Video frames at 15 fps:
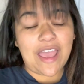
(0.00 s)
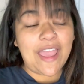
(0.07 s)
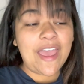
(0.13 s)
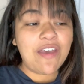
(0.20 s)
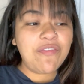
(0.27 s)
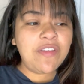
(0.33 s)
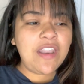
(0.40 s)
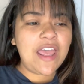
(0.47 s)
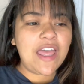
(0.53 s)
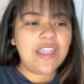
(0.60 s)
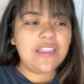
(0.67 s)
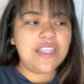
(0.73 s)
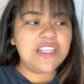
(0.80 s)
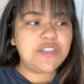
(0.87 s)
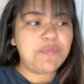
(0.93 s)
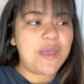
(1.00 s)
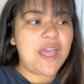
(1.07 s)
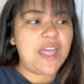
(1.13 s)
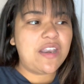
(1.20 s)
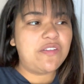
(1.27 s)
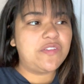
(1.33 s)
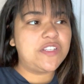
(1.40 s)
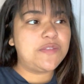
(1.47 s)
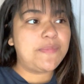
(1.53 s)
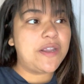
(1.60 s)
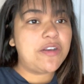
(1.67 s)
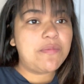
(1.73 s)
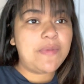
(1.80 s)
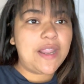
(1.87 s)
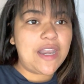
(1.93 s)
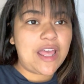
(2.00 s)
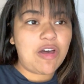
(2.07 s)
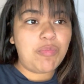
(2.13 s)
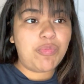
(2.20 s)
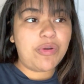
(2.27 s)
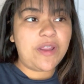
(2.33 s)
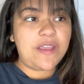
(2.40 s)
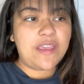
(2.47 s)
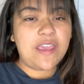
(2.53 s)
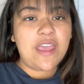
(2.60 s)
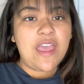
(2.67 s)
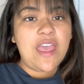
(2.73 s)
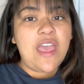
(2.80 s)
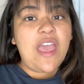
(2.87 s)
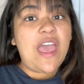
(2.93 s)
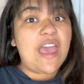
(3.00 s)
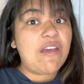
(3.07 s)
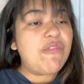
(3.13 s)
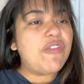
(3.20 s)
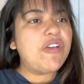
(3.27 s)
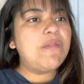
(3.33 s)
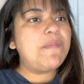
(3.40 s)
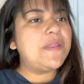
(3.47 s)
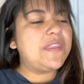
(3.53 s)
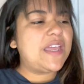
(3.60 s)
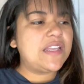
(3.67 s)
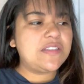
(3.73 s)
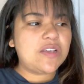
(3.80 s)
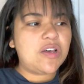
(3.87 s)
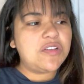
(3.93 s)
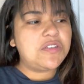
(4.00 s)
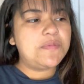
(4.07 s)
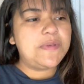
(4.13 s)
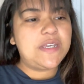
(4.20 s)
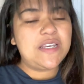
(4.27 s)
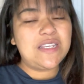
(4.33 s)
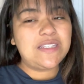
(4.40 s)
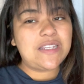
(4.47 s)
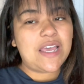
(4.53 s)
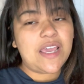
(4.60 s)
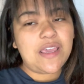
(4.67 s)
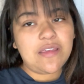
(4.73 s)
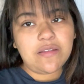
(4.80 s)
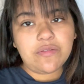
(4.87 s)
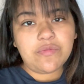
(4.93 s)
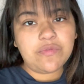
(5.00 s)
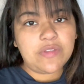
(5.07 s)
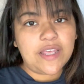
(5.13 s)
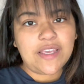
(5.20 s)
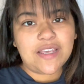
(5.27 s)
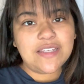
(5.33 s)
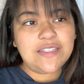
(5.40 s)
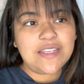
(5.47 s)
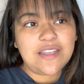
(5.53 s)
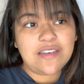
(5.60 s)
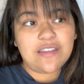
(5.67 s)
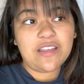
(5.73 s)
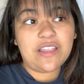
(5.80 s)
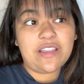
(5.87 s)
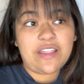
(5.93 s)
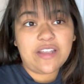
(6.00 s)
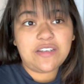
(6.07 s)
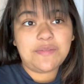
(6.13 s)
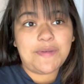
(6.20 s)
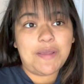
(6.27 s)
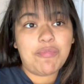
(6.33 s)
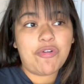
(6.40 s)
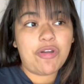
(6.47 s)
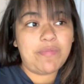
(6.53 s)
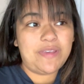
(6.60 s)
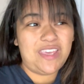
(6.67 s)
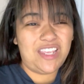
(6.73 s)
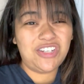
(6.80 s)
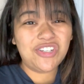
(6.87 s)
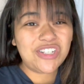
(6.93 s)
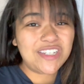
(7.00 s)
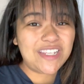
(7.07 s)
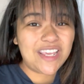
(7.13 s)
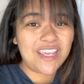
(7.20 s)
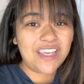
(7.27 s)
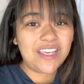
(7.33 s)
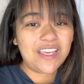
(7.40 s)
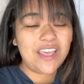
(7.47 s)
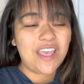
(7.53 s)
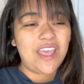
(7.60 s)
I haven't had this bad of a spider mite outbreak ever, but that's also because I, like I said, neglect my propagation tank